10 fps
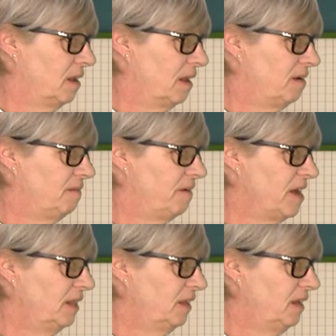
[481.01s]
And
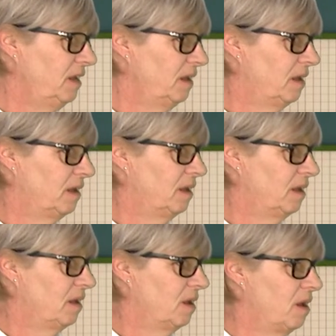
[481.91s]
finally,
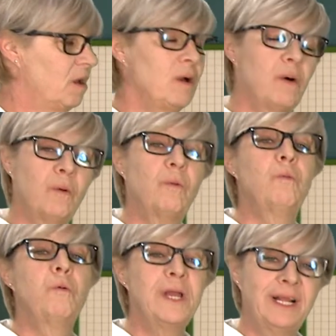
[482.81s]

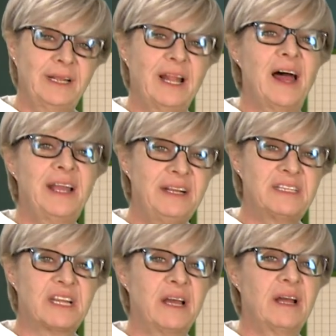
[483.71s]
we
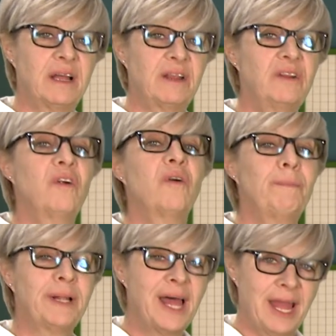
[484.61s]
liked your
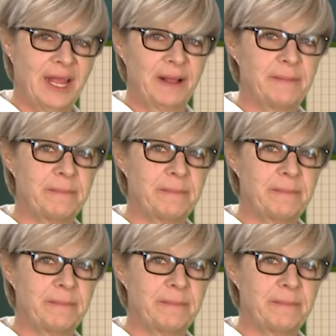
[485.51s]
play.